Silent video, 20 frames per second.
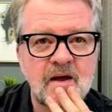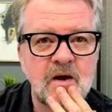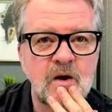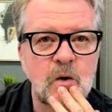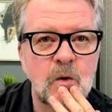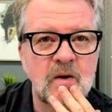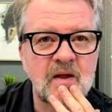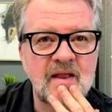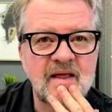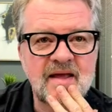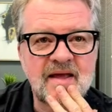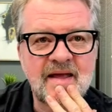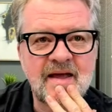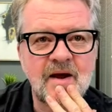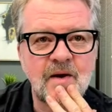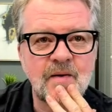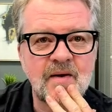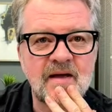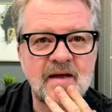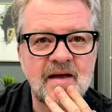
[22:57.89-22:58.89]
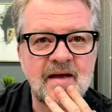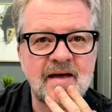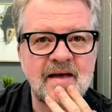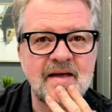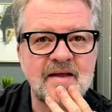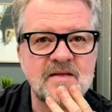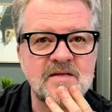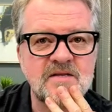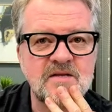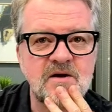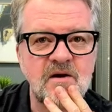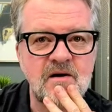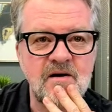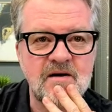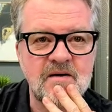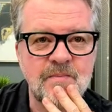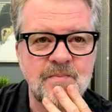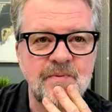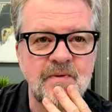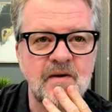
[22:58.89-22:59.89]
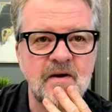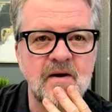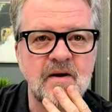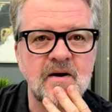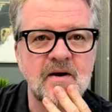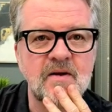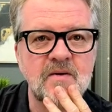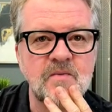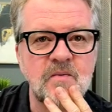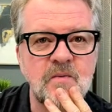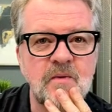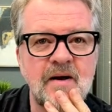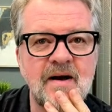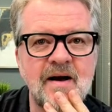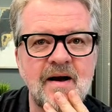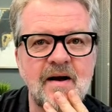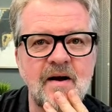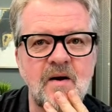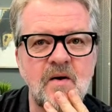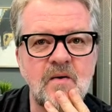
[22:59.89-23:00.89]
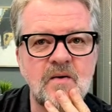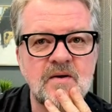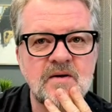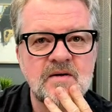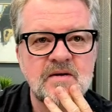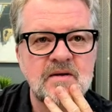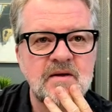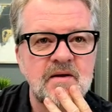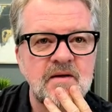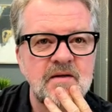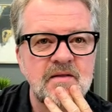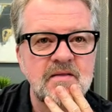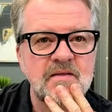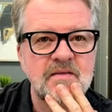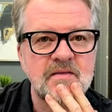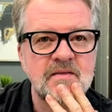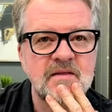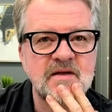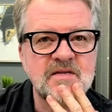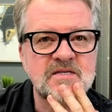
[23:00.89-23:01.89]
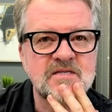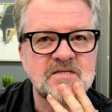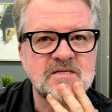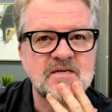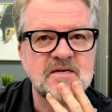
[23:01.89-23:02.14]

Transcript: grilling area, and dog park. Wow, that's